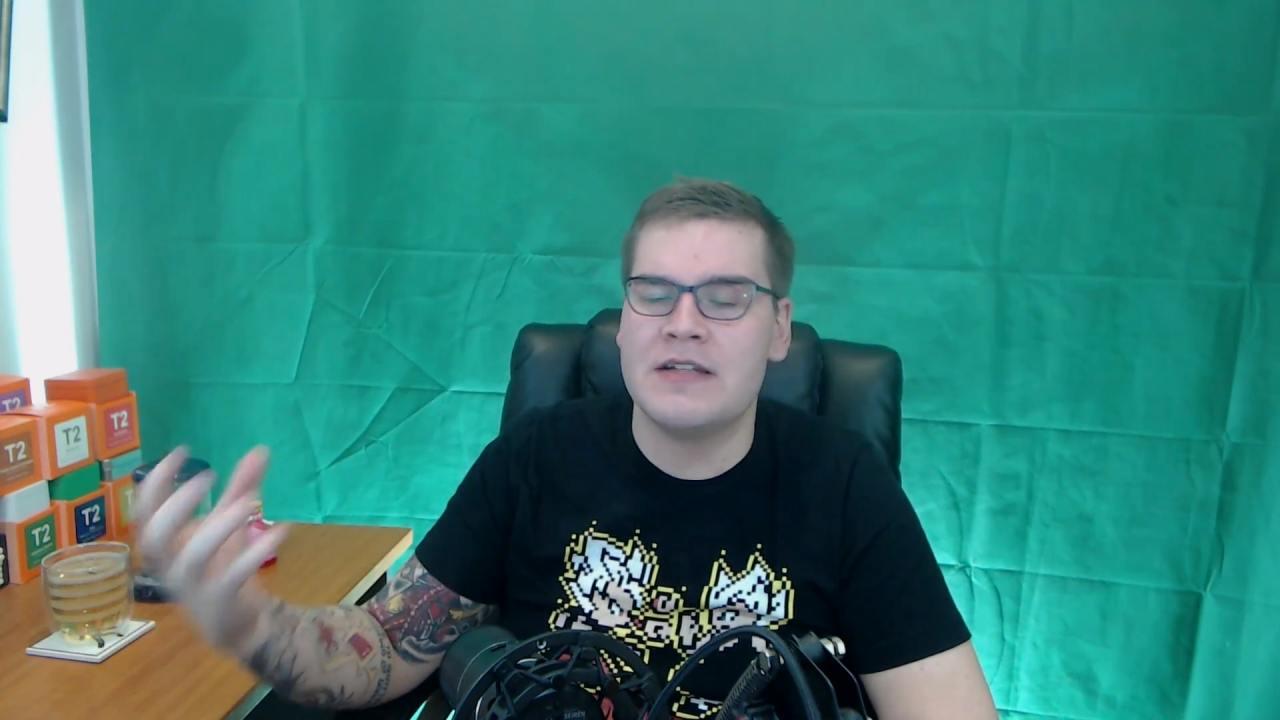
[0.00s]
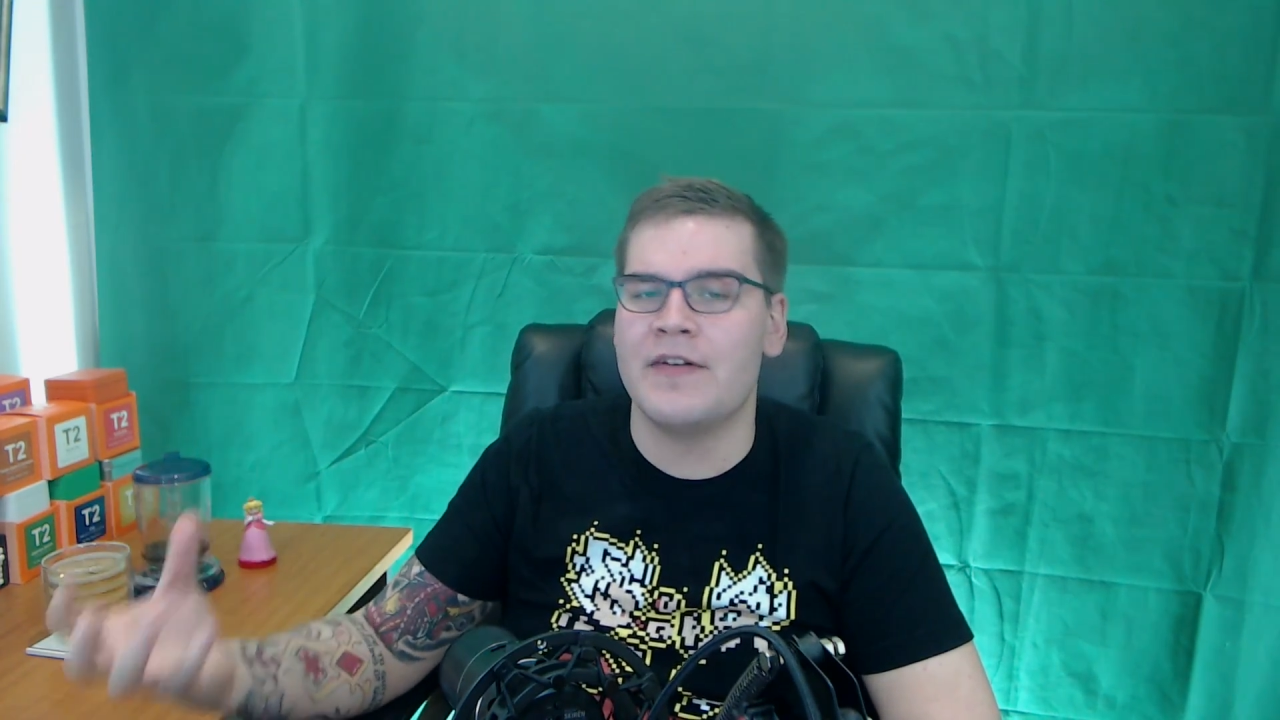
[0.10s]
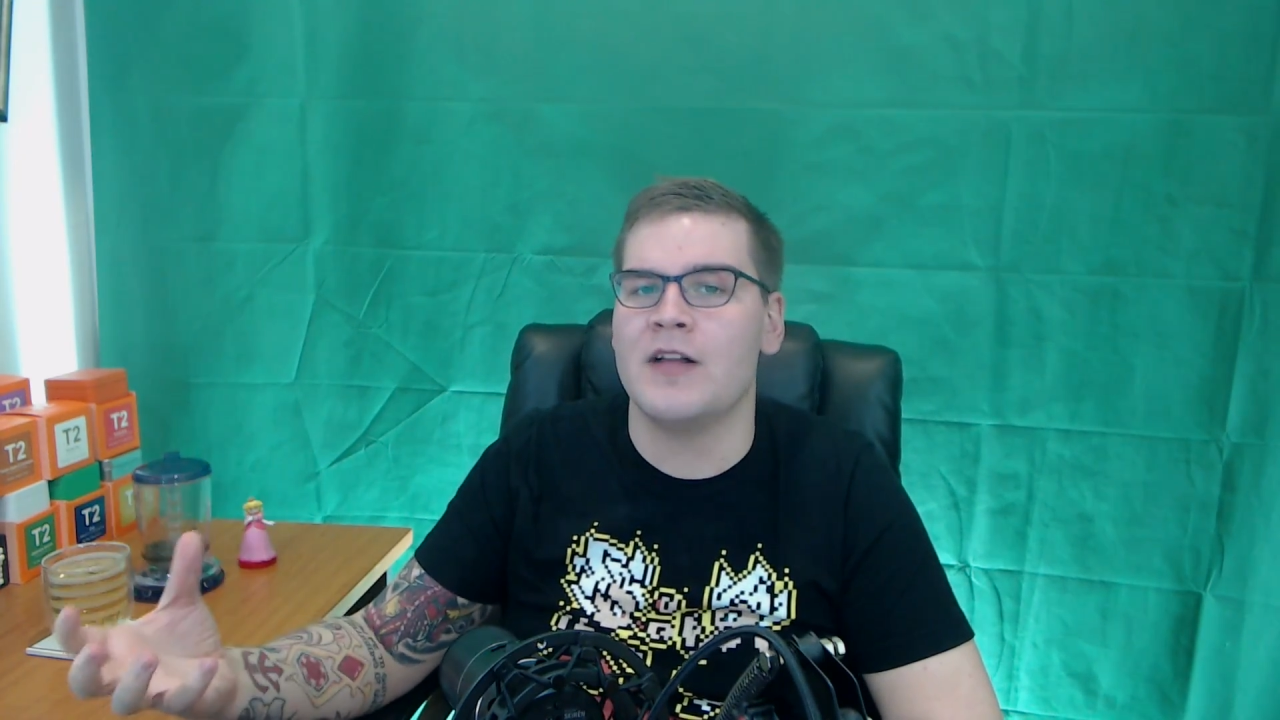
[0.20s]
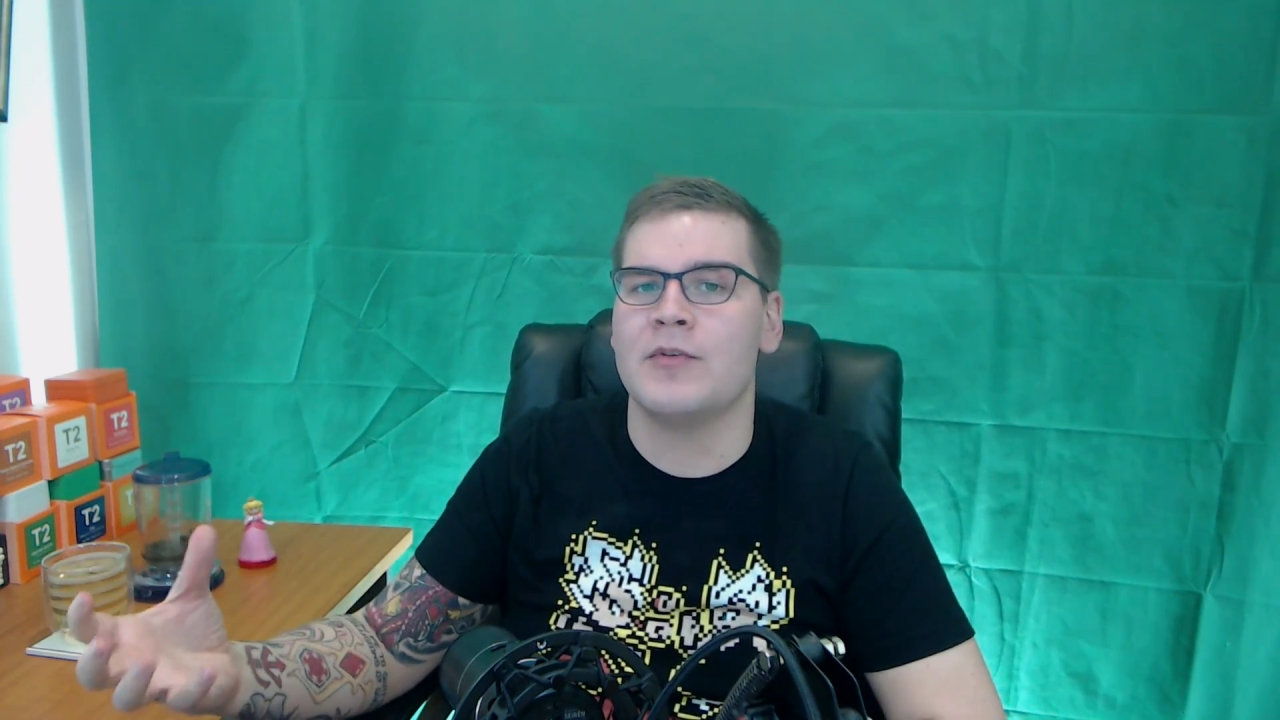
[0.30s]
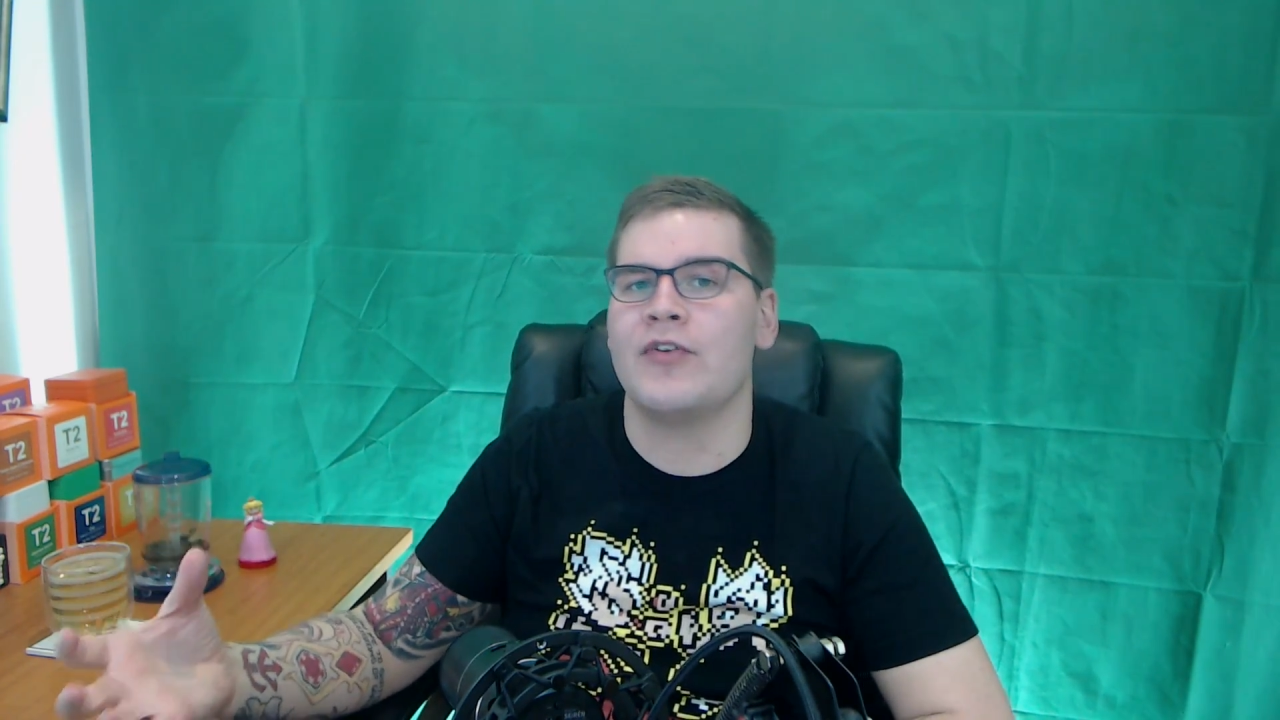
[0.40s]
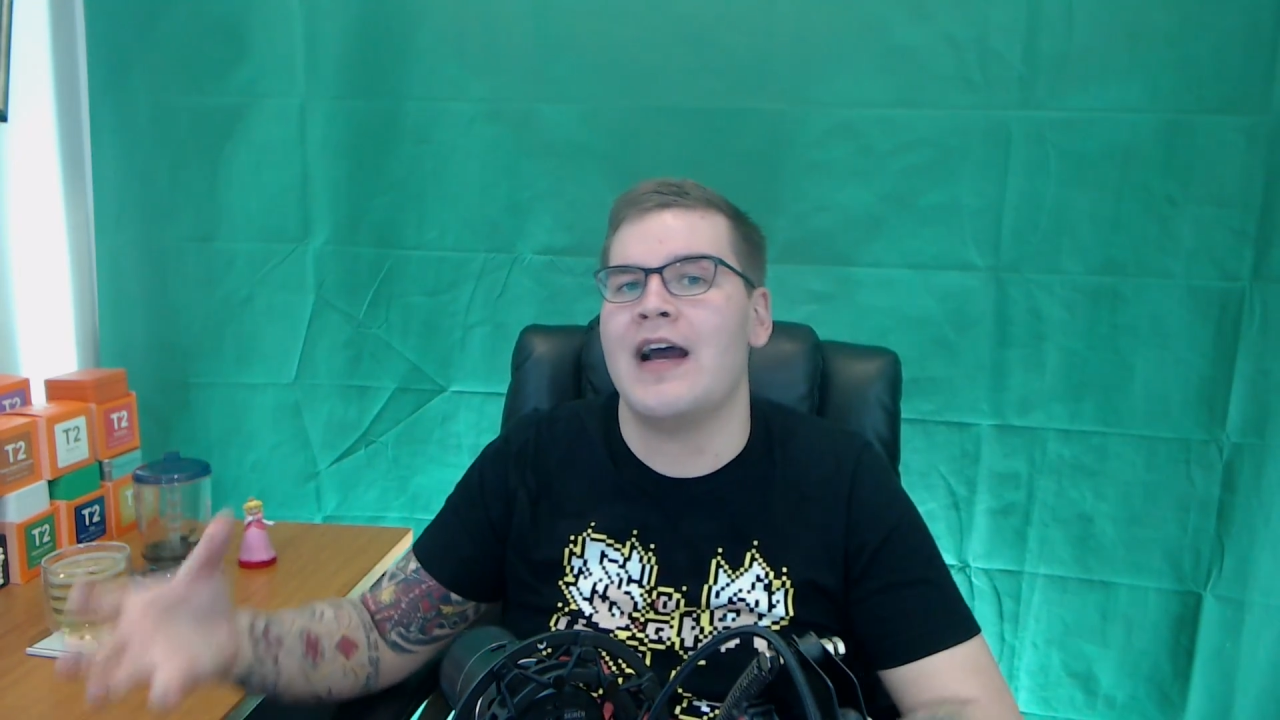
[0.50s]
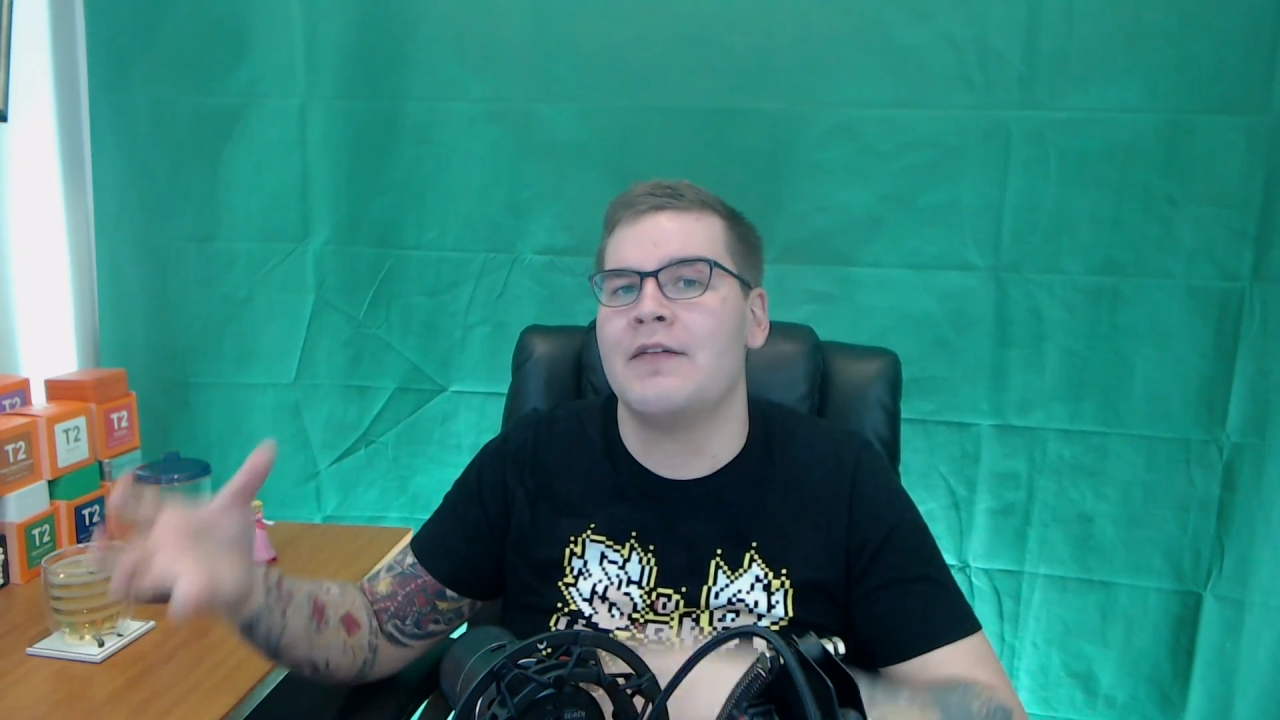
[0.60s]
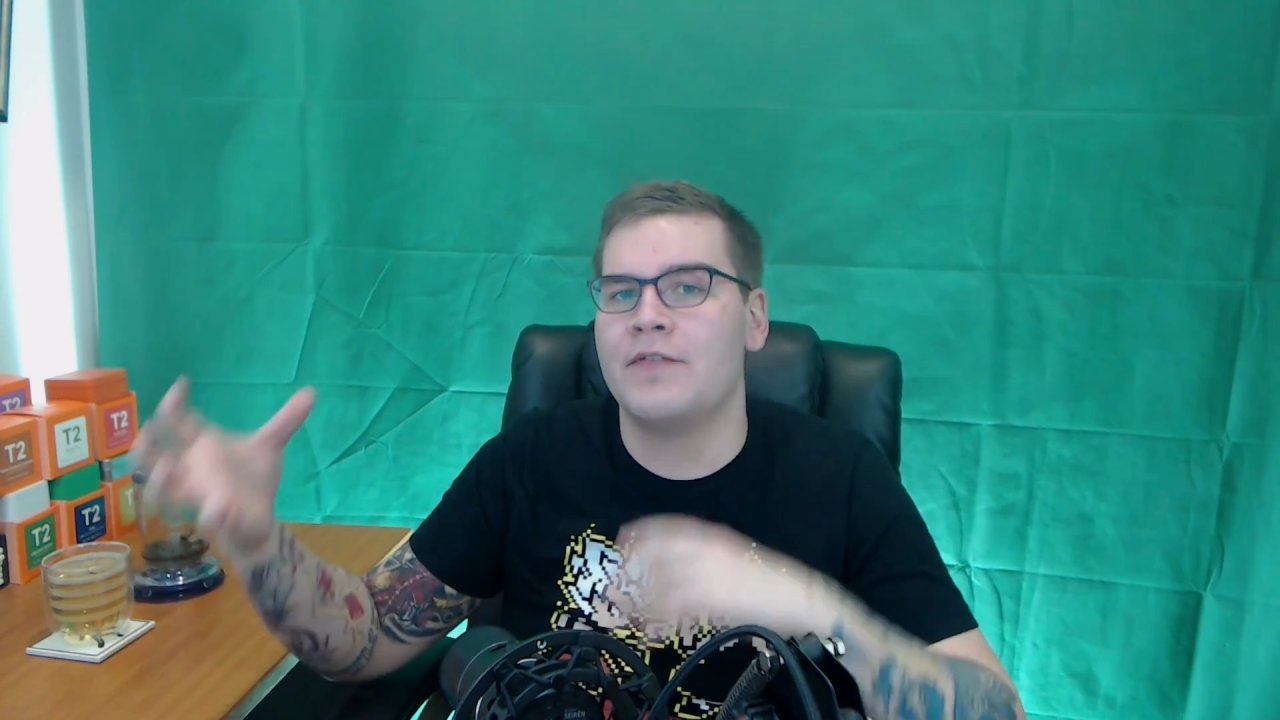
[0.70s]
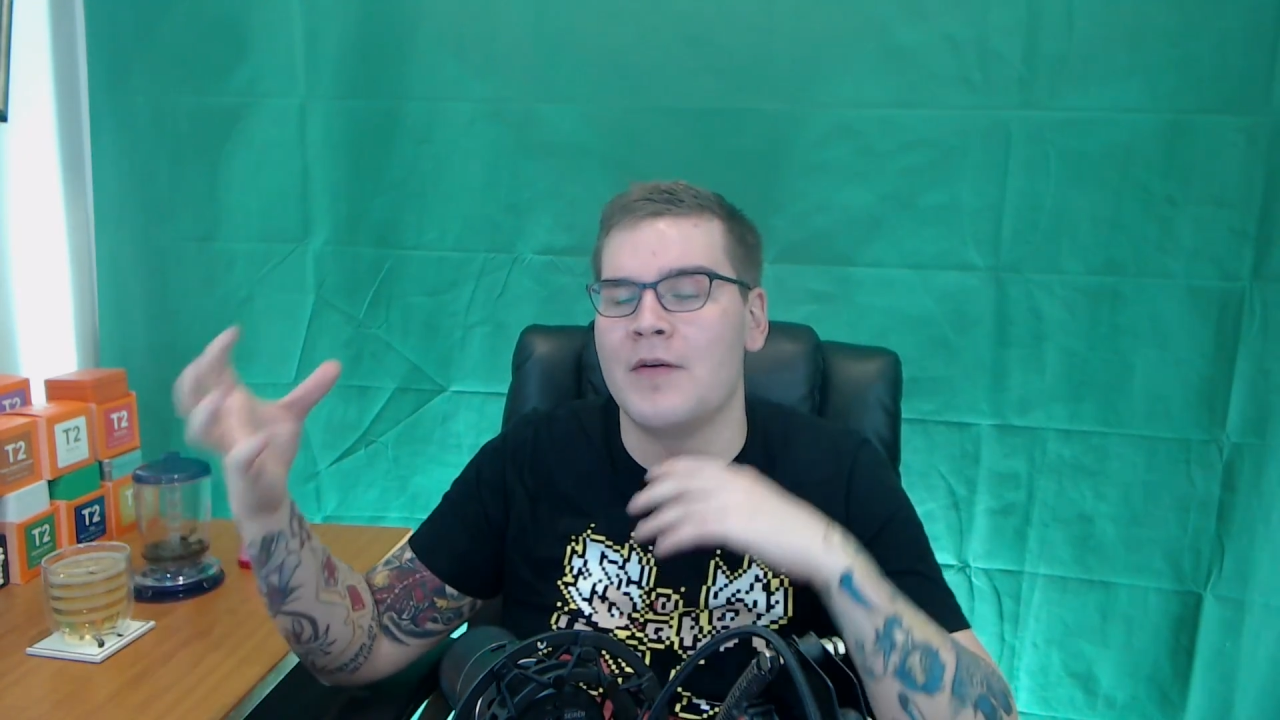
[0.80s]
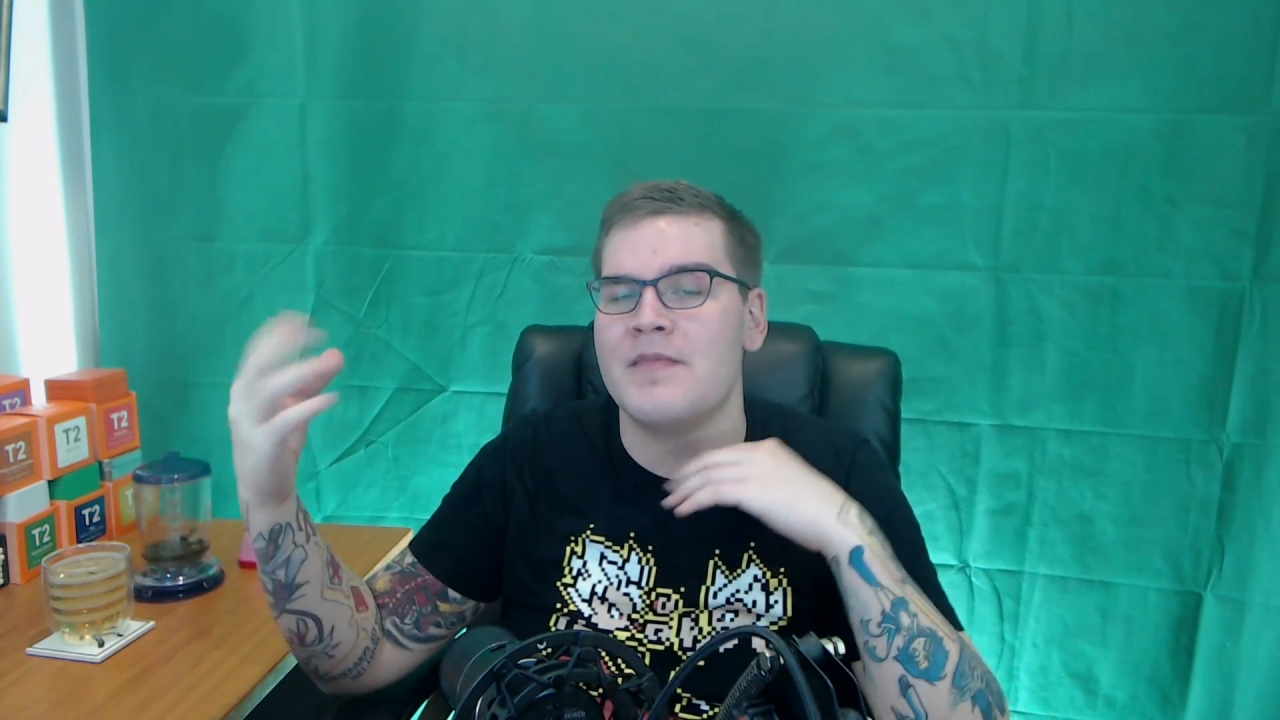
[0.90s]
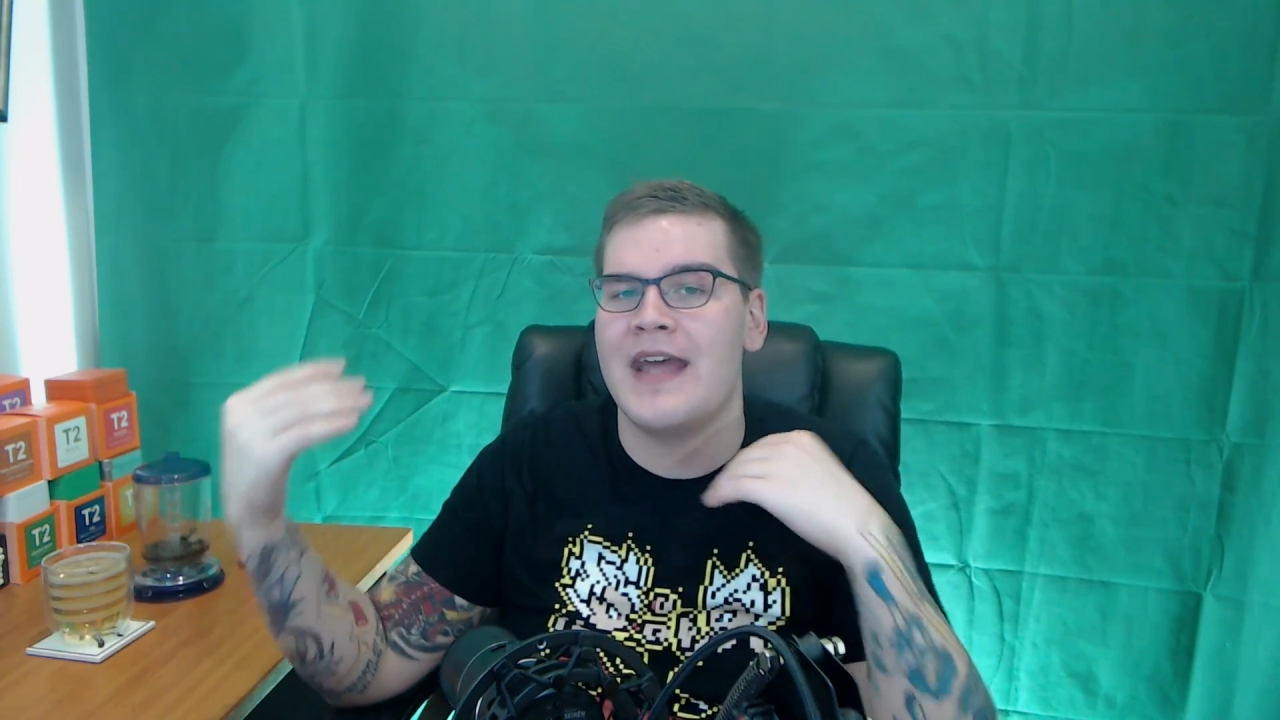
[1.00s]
development crowd from